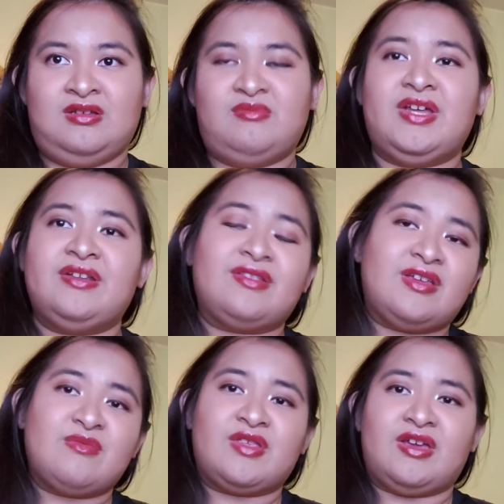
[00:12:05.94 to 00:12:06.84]
but at the
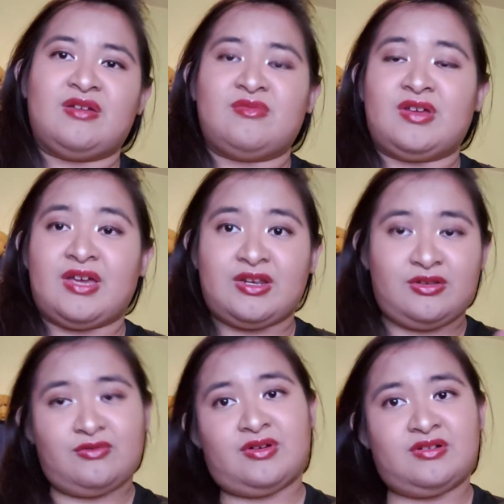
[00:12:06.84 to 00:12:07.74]
same time, I
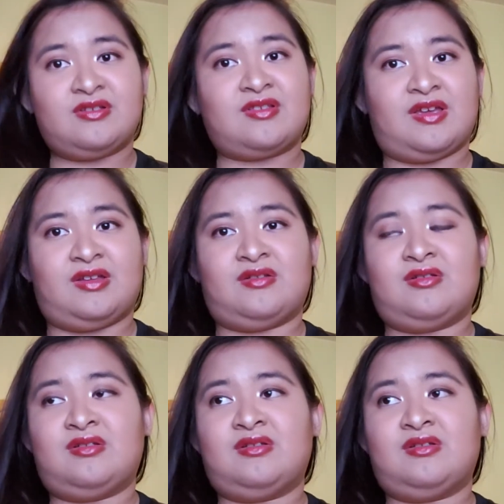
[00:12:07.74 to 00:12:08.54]
do understand